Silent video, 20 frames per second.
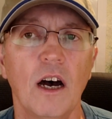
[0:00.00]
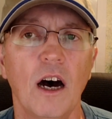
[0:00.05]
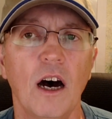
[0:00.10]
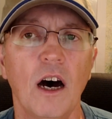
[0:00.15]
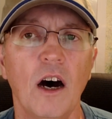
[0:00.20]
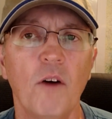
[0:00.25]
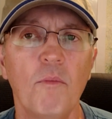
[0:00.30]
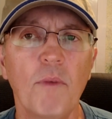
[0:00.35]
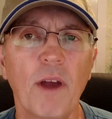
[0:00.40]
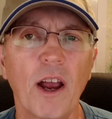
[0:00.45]

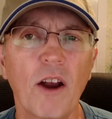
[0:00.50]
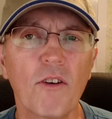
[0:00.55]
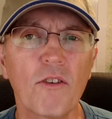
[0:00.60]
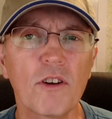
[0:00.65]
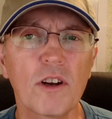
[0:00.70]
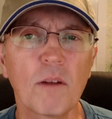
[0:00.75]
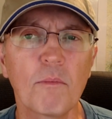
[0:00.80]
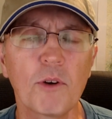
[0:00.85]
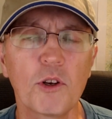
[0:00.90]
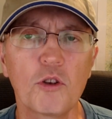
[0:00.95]
Error
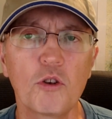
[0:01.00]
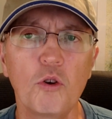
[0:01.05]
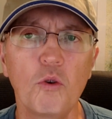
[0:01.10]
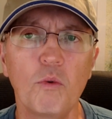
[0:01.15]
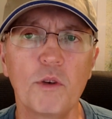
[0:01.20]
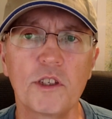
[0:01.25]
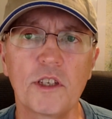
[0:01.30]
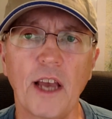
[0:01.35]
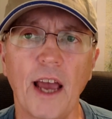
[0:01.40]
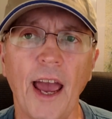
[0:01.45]
number 2
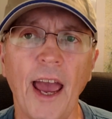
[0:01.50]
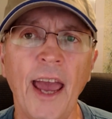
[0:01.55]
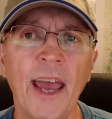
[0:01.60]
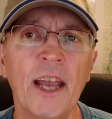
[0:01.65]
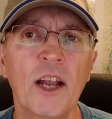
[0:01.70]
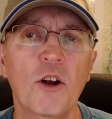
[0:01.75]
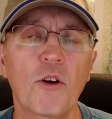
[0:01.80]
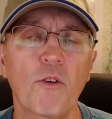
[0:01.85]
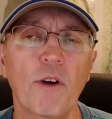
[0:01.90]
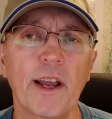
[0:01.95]
was
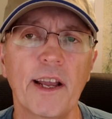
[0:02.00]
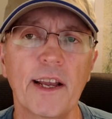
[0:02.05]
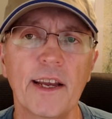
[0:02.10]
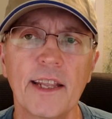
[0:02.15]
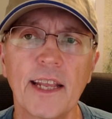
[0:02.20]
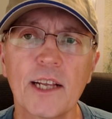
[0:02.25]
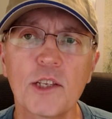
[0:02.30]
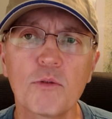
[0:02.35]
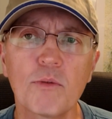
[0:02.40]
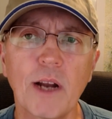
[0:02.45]
anchoring, and
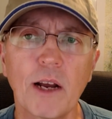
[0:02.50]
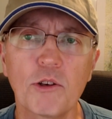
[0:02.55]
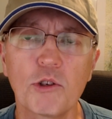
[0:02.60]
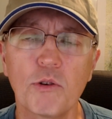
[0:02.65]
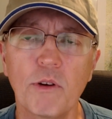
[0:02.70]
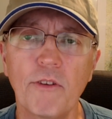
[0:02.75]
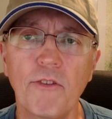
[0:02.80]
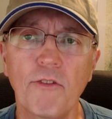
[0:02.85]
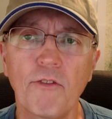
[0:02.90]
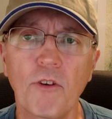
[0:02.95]
that's what I was
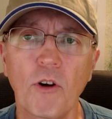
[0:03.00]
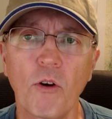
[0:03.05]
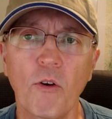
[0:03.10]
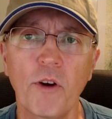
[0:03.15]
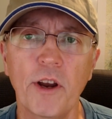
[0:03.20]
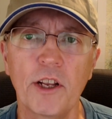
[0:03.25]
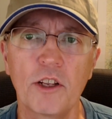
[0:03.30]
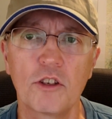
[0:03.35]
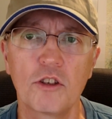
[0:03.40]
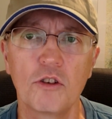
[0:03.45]

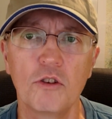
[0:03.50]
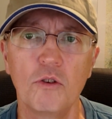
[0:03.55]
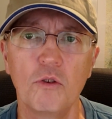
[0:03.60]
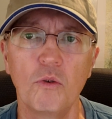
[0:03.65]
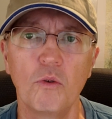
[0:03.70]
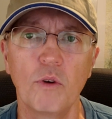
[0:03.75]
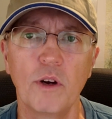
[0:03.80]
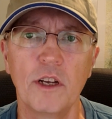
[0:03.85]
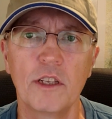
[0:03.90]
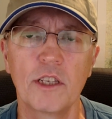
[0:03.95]
referring
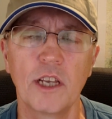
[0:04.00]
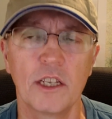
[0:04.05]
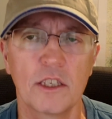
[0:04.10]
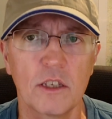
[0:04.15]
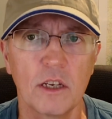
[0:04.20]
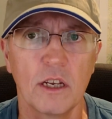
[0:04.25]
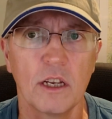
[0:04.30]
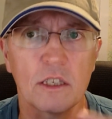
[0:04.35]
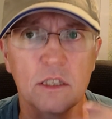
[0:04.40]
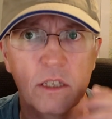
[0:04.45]
to.
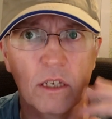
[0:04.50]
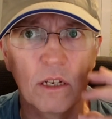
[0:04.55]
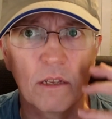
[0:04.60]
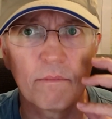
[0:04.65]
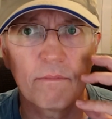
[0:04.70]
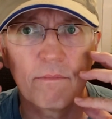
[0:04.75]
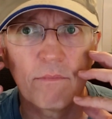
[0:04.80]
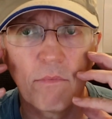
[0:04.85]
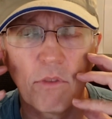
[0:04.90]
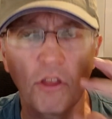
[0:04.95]
It's a
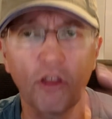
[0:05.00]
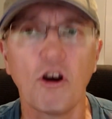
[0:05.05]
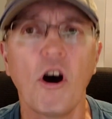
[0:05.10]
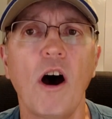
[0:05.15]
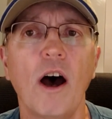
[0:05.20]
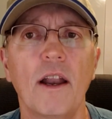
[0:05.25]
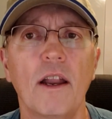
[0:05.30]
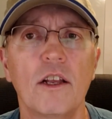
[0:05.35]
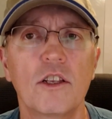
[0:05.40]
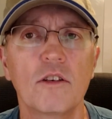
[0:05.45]

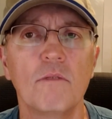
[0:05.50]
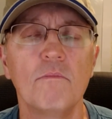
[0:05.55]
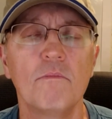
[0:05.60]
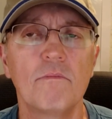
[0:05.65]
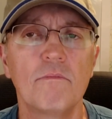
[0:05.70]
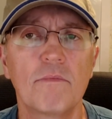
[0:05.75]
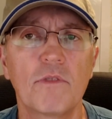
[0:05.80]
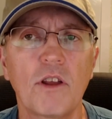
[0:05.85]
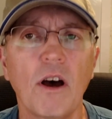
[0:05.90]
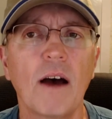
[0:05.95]

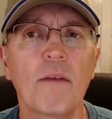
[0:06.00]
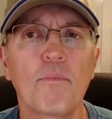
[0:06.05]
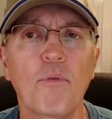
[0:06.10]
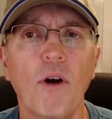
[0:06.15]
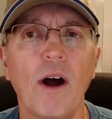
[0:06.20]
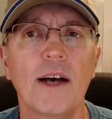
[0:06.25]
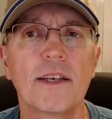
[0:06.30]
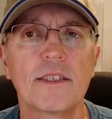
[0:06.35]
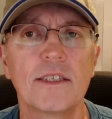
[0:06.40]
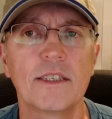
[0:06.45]
thought
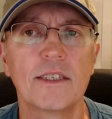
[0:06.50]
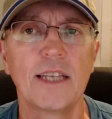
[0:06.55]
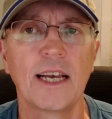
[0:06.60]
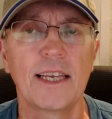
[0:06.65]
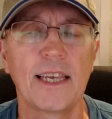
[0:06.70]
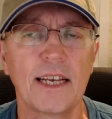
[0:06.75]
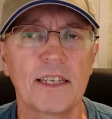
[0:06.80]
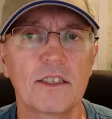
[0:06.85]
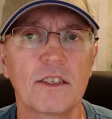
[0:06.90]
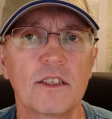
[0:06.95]
process
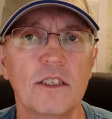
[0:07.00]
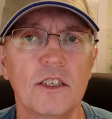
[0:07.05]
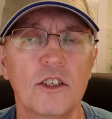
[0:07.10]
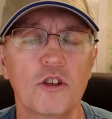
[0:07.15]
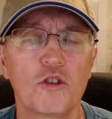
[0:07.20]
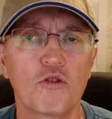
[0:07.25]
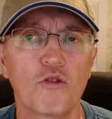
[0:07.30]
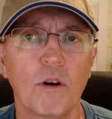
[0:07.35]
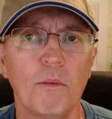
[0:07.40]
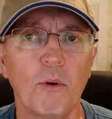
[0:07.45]
that gets us
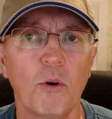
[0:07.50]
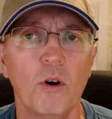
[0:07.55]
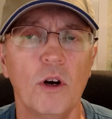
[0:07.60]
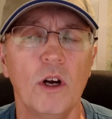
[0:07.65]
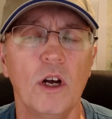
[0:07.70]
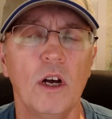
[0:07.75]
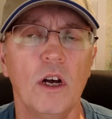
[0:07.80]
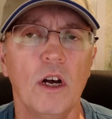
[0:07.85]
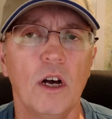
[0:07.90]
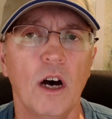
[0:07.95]
into trouble.
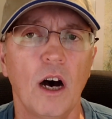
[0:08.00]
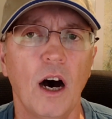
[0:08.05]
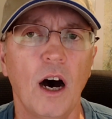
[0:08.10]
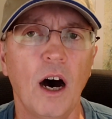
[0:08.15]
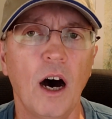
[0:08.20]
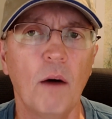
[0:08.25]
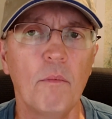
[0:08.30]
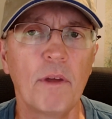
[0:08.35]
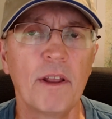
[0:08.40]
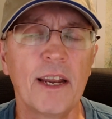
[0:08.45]

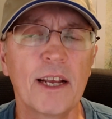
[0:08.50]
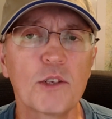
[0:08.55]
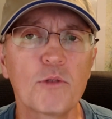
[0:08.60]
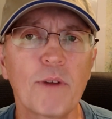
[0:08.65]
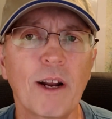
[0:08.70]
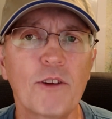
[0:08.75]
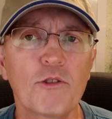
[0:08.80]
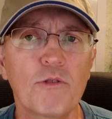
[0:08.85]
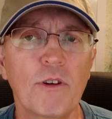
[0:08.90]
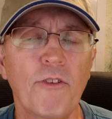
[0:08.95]
And that's what
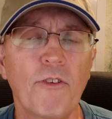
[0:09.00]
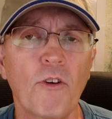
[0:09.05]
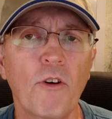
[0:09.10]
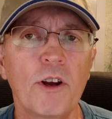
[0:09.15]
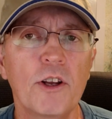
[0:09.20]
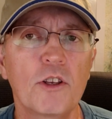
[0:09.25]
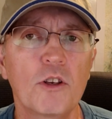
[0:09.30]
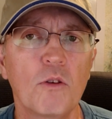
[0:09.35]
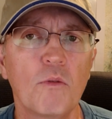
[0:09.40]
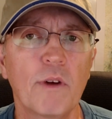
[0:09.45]
I was
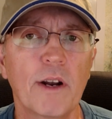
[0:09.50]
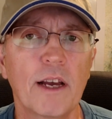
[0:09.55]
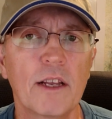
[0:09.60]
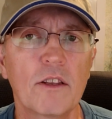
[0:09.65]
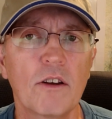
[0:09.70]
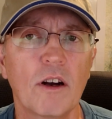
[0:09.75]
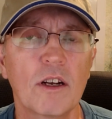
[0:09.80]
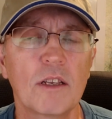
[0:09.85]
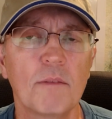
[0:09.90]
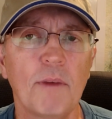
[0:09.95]
referring to when I
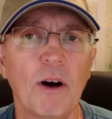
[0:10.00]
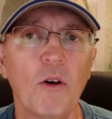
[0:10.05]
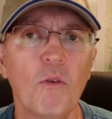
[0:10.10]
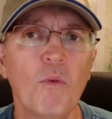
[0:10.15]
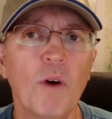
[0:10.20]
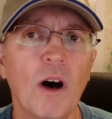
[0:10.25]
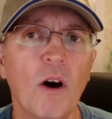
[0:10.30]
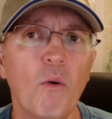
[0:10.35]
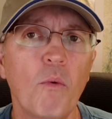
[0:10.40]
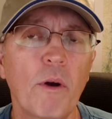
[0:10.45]
talked about,
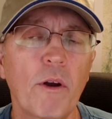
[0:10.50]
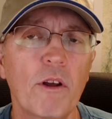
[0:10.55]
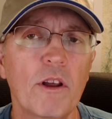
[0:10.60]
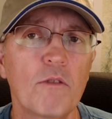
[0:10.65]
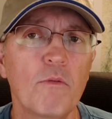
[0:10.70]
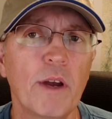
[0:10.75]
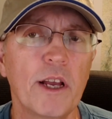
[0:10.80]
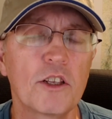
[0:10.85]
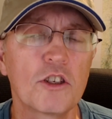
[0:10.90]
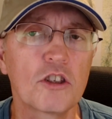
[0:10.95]

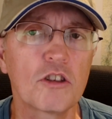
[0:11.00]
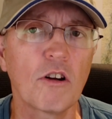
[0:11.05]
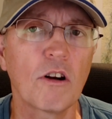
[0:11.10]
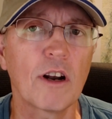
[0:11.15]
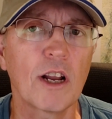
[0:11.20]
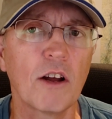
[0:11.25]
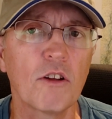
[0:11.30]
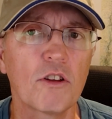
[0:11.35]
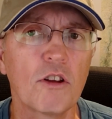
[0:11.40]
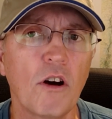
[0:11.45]
we had
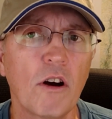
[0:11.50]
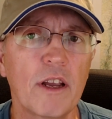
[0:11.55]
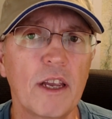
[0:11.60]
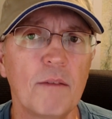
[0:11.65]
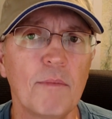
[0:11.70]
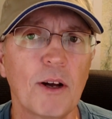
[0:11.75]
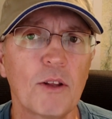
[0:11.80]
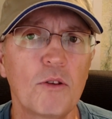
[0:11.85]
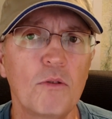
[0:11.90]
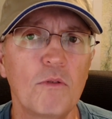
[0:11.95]
started out talking
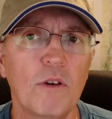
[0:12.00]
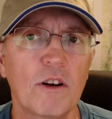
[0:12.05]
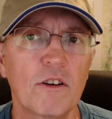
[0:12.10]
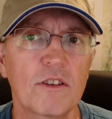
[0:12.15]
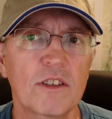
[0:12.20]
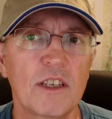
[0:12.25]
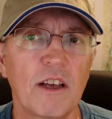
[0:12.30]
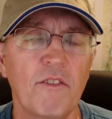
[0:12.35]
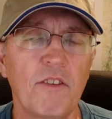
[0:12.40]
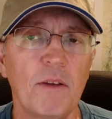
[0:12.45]
about
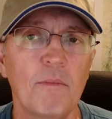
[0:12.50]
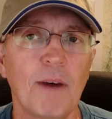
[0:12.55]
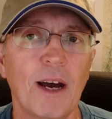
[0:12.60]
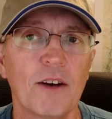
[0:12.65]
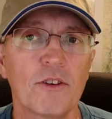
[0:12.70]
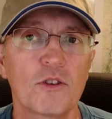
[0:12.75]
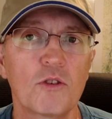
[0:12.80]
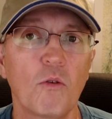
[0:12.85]
270 miles.